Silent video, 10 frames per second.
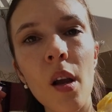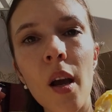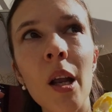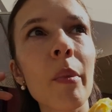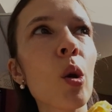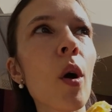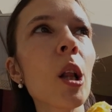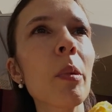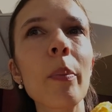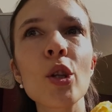And meanwhile,
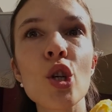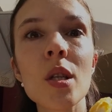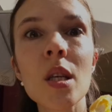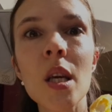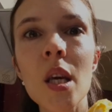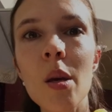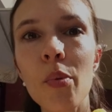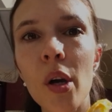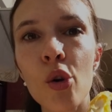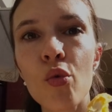people just keep
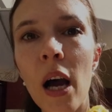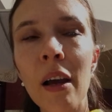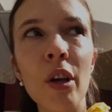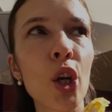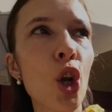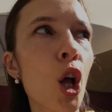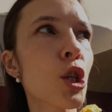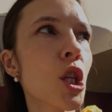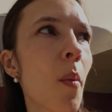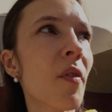arriving
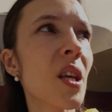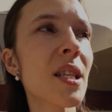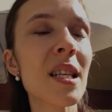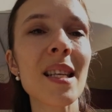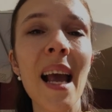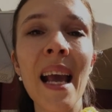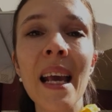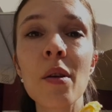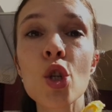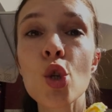non-stop. This is
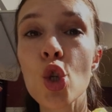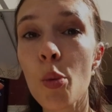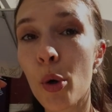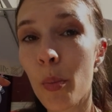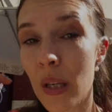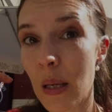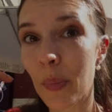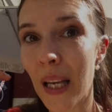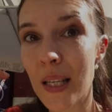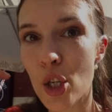a super busy
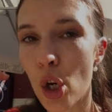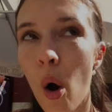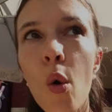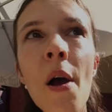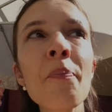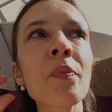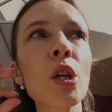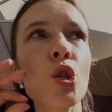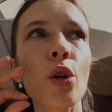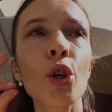place to go.
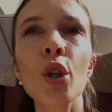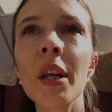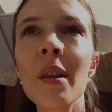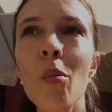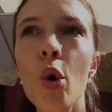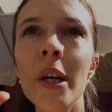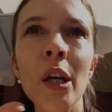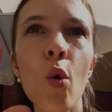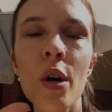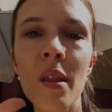So early in the
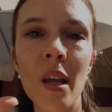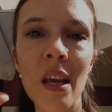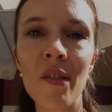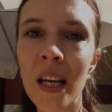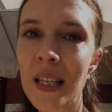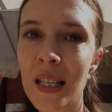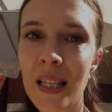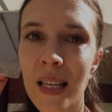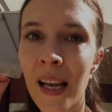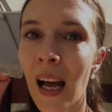morning or in the evenings,
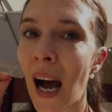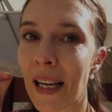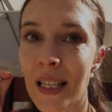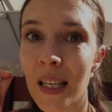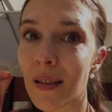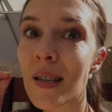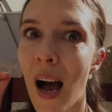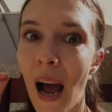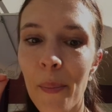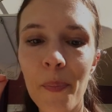it's an ideal
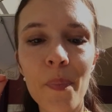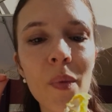time.